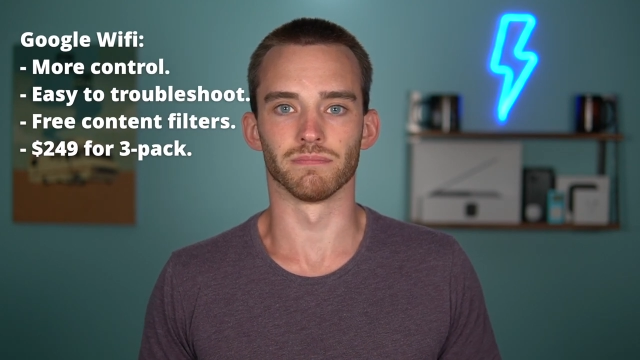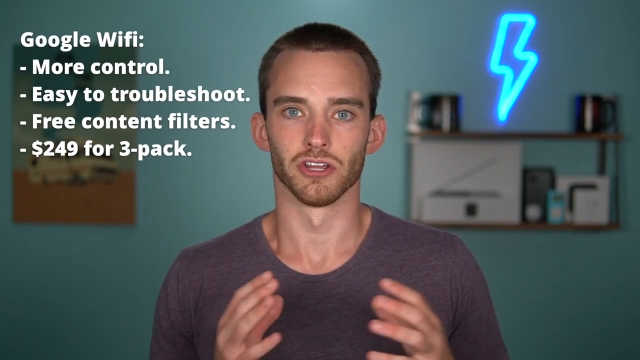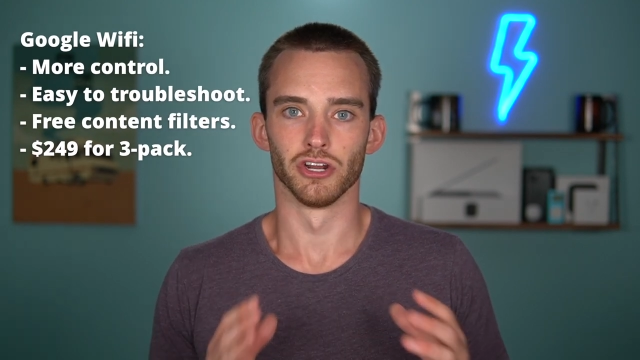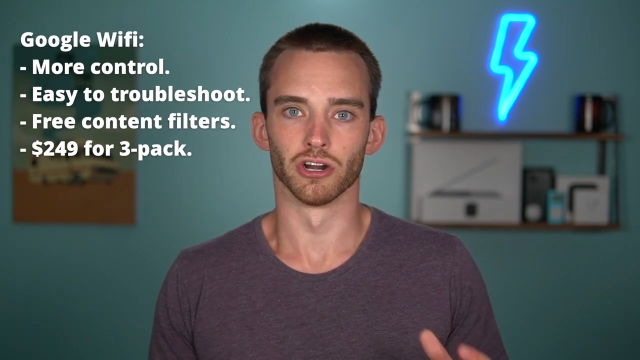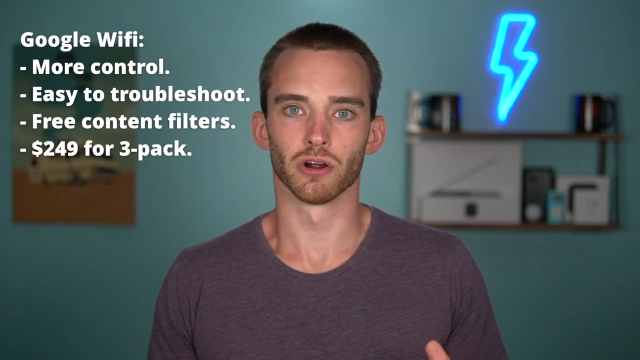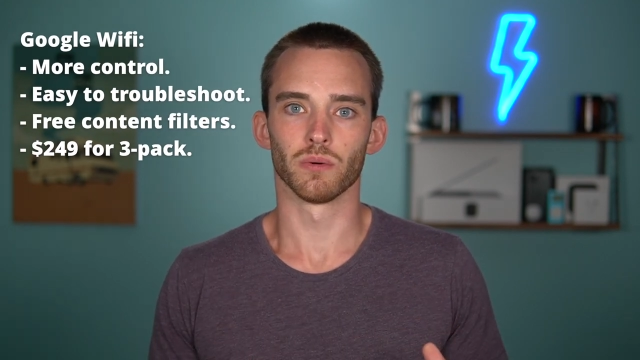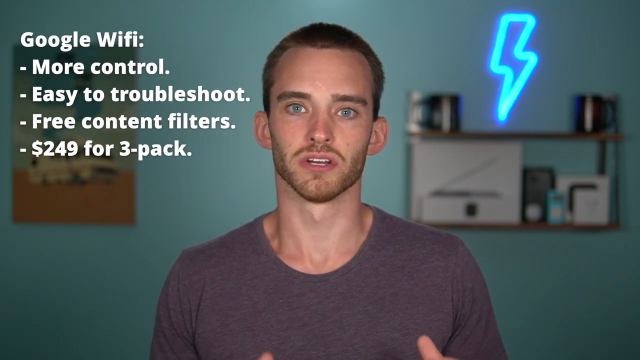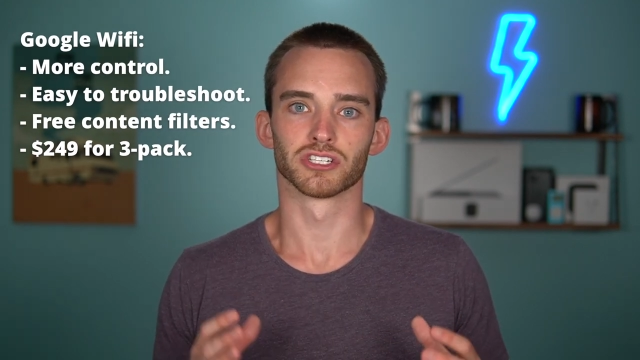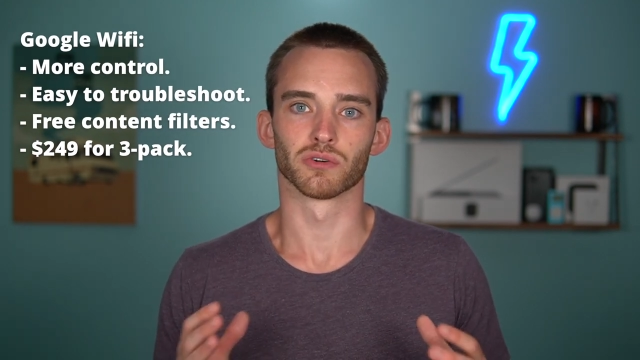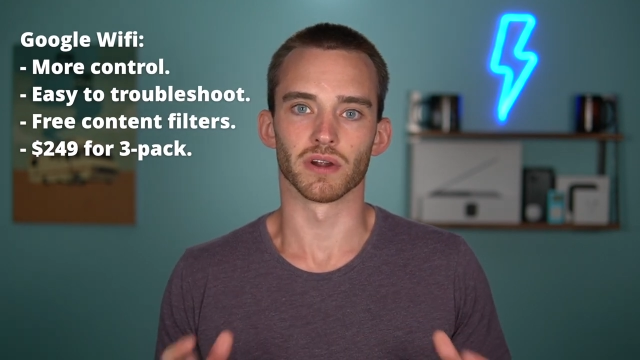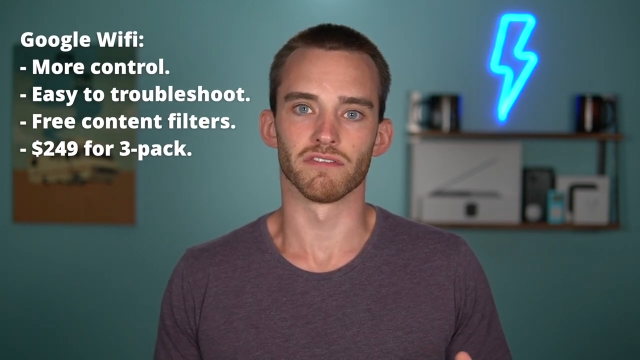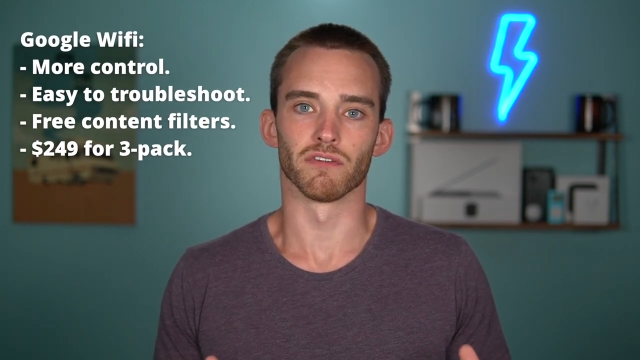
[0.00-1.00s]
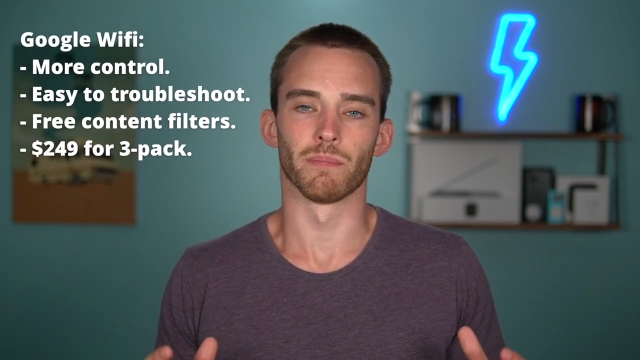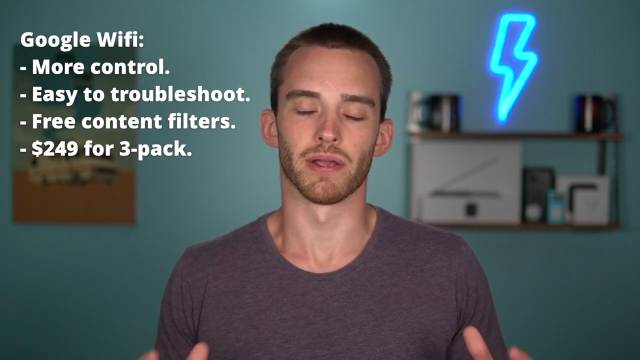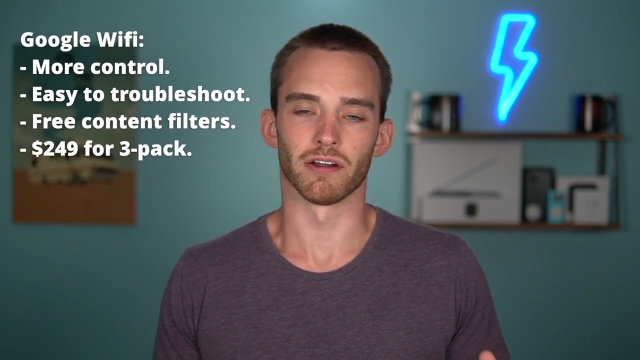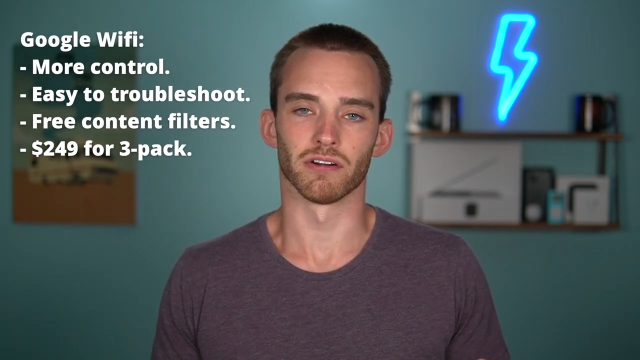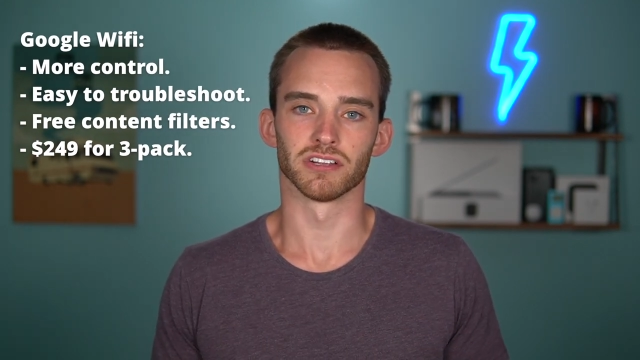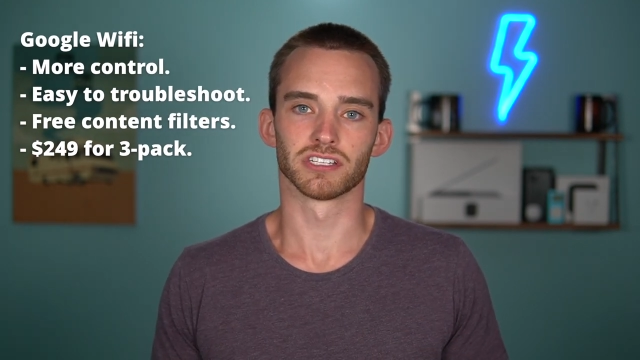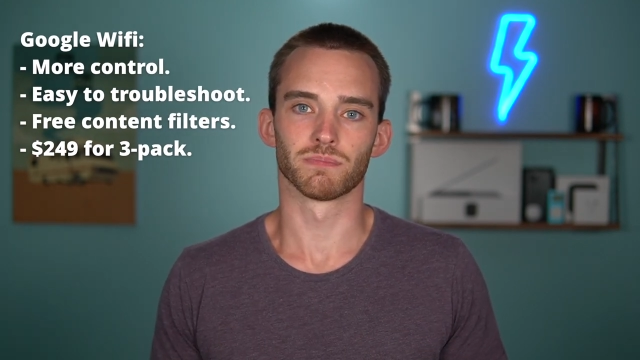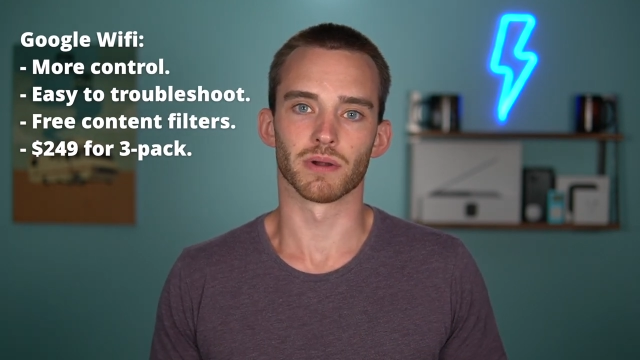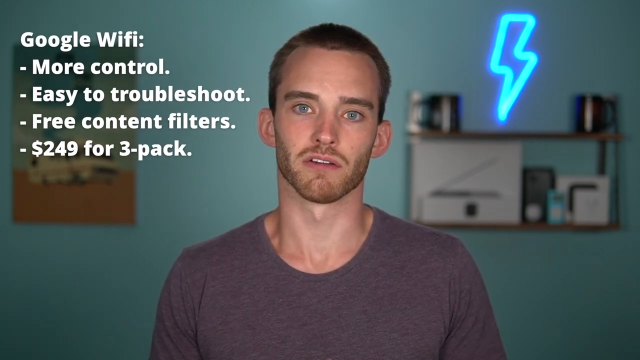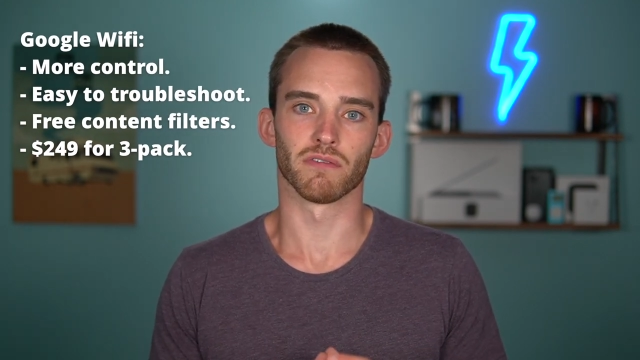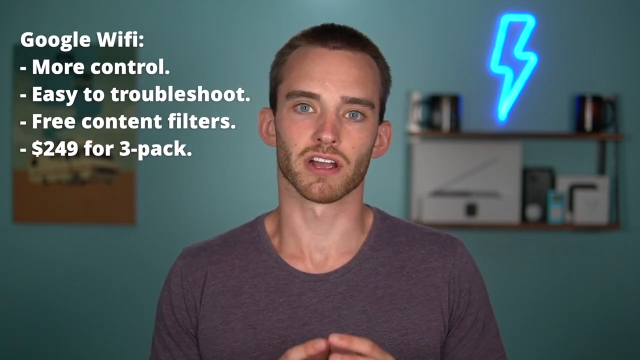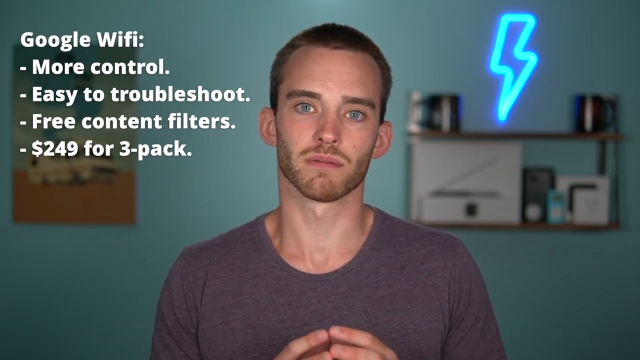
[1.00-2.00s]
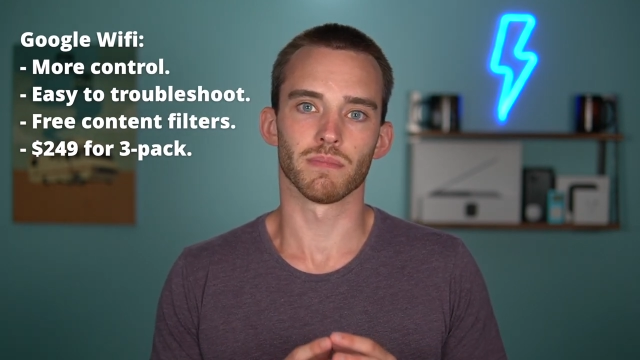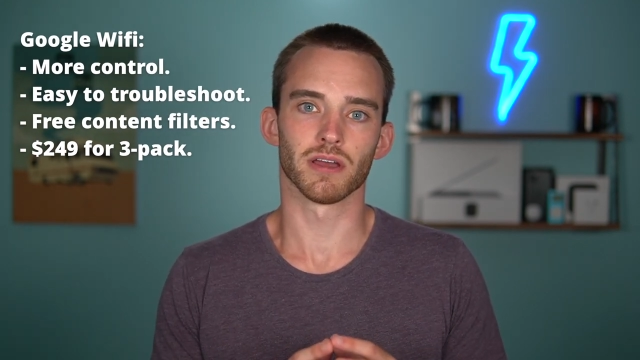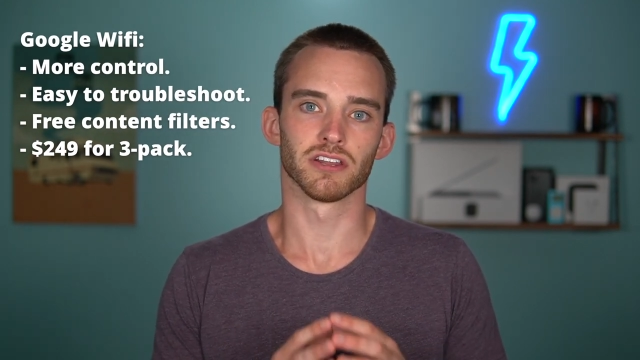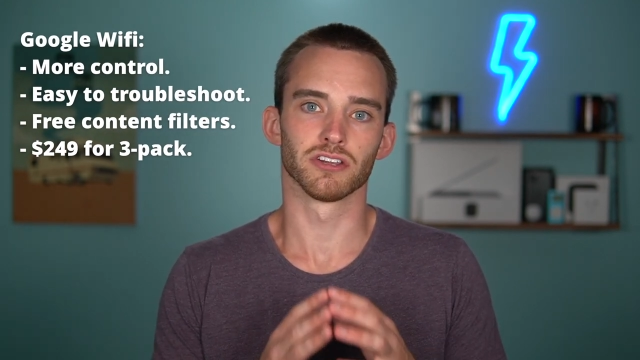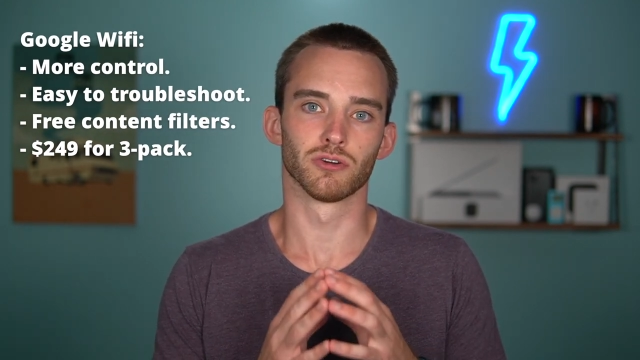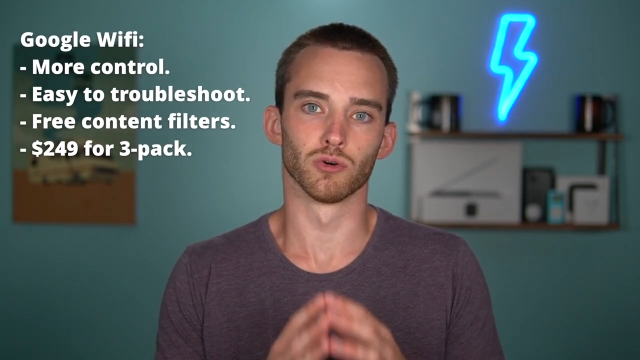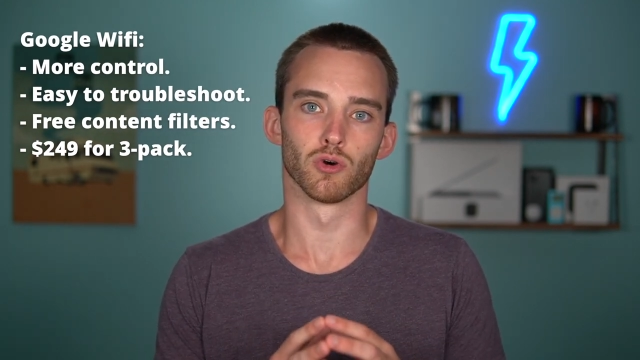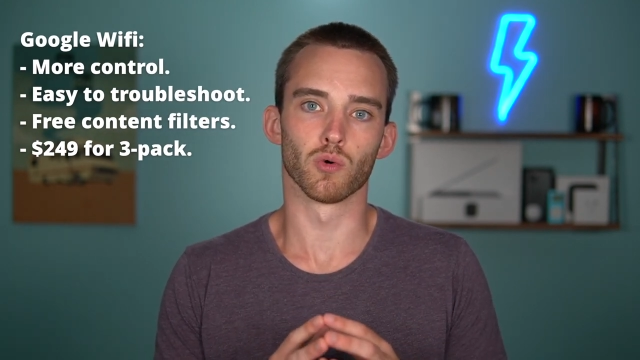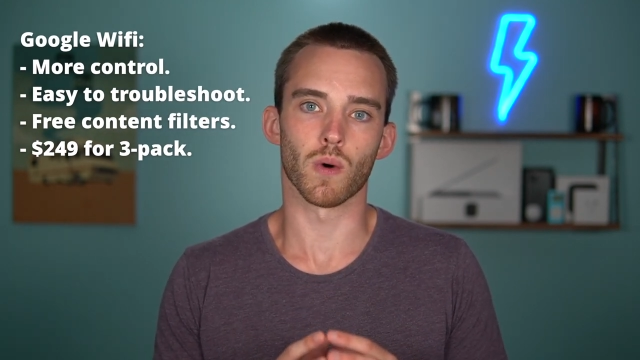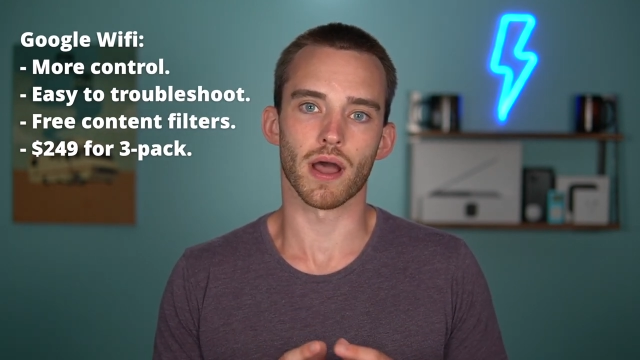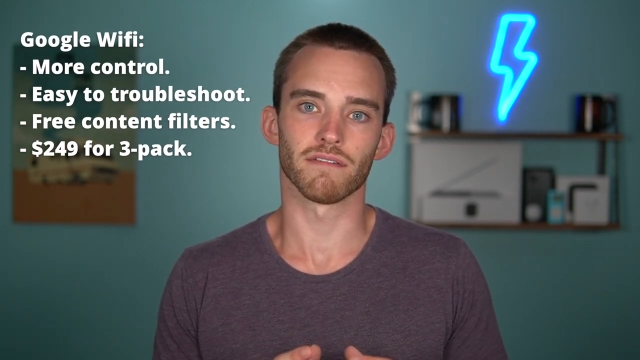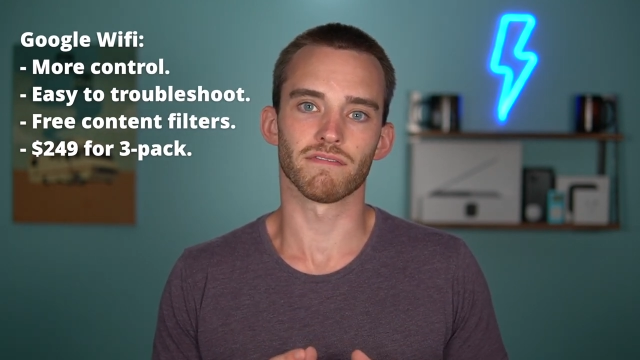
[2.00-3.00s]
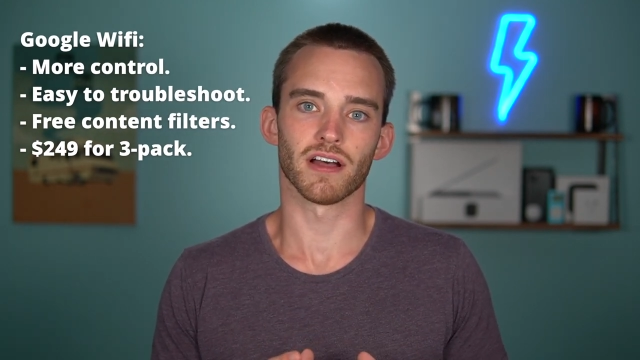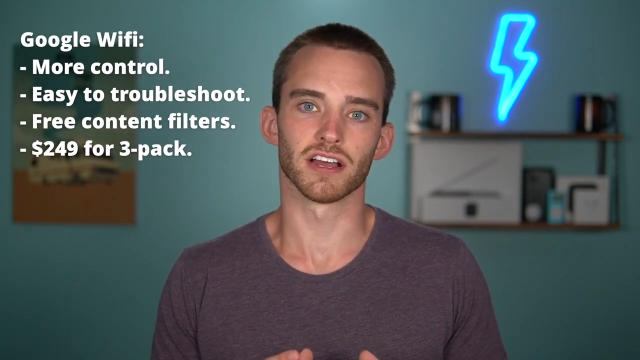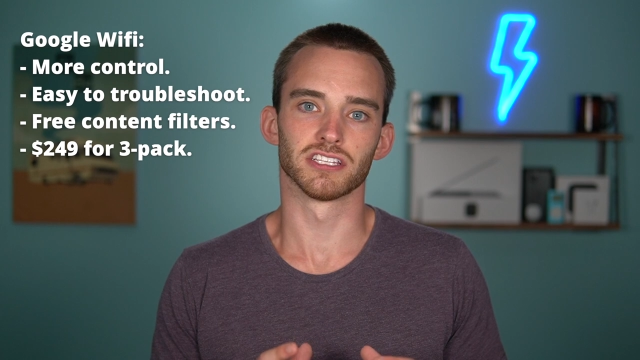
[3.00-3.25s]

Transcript: Eero is great for parents, but I recommend Google Wi-Fi